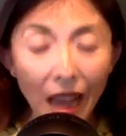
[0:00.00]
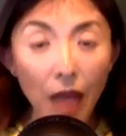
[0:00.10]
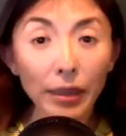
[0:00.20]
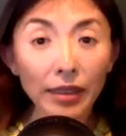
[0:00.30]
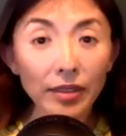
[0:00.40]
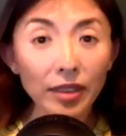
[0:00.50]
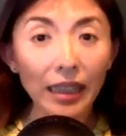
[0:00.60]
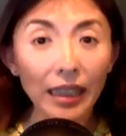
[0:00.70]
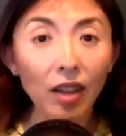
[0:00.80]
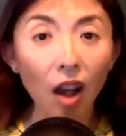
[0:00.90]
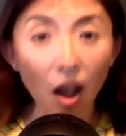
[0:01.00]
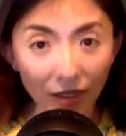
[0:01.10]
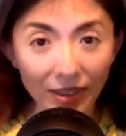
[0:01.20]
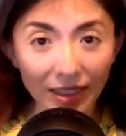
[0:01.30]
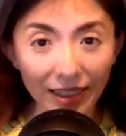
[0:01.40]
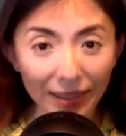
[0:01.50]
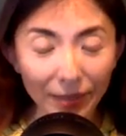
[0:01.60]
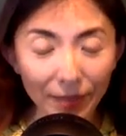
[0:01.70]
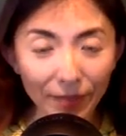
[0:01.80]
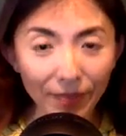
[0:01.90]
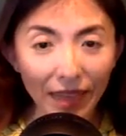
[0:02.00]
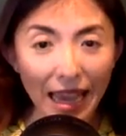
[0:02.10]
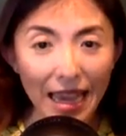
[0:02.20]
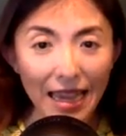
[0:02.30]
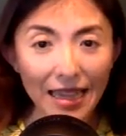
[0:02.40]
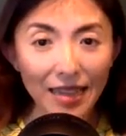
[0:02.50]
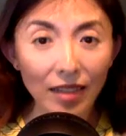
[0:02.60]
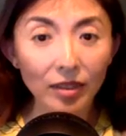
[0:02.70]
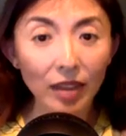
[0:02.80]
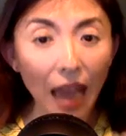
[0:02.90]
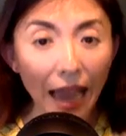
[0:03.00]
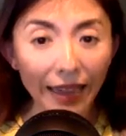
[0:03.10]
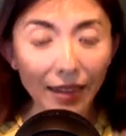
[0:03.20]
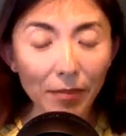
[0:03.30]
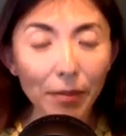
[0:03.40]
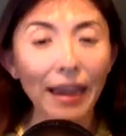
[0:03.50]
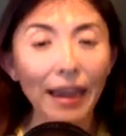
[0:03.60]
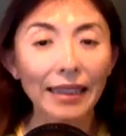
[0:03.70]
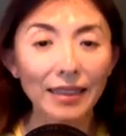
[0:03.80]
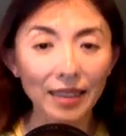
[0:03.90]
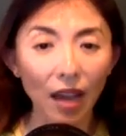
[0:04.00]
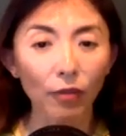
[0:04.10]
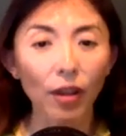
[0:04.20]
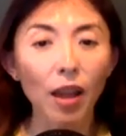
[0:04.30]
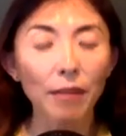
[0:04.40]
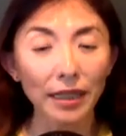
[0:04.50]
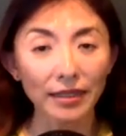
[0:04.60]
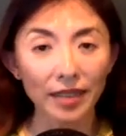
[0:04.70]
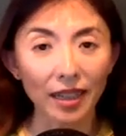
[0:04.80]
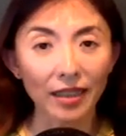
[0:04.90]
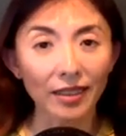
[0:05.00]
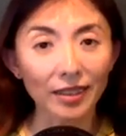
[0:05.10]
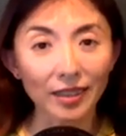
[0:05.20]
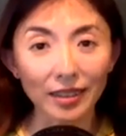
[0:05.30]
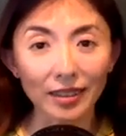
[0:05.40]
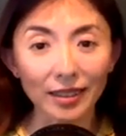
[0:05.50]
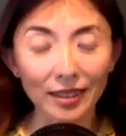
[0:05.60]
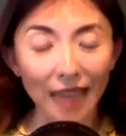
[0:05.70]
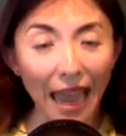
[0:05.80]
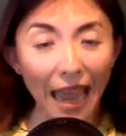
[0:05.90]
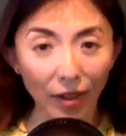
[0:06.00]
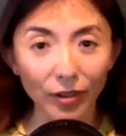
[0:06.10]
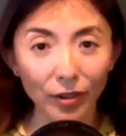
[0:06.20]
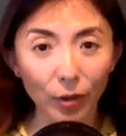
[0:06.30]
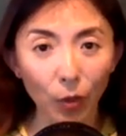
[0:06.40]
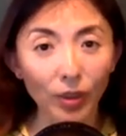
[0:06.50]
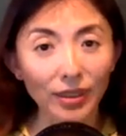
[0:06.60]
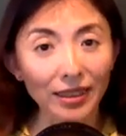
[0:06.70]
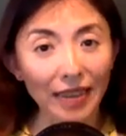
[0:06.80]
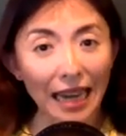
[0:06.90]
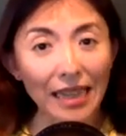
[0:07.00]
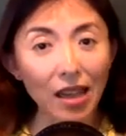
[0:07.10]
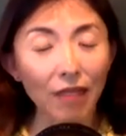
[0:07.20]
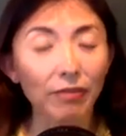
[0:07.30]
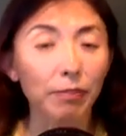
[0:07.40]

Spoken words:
means ecology, and tai by itself means status or state of